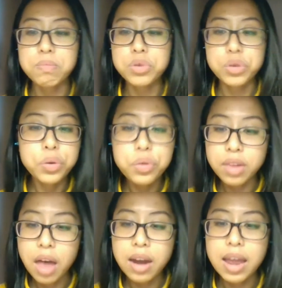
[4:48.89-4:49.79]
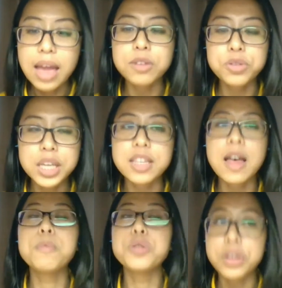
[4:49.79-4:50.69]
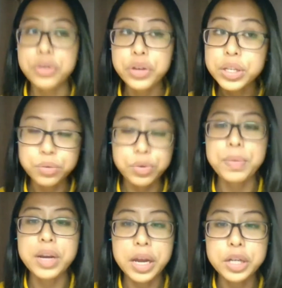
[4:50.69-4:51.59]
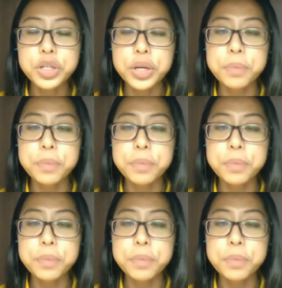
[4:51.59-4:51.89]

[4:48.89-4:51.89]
true thought and trace of gender discrimination.